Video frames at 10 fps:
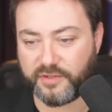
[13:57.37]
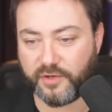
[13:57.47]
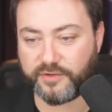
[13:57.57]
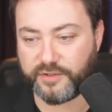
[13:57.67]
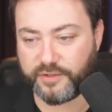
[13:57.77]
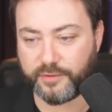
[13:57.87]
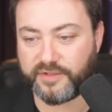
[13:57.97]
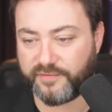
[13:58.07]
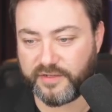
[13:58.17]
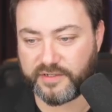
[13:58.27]
not
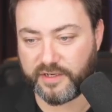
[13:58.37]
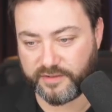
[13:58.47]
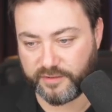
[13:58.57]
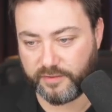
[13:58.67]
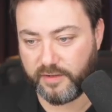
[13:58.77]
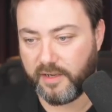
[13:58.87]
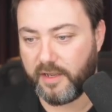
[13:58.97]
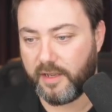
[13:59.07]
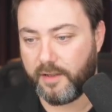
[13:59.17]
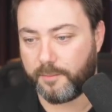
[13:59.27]
intuitively certain,
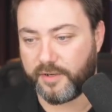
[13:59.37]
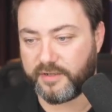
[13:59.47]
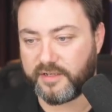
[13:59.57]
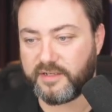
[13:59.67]
but it does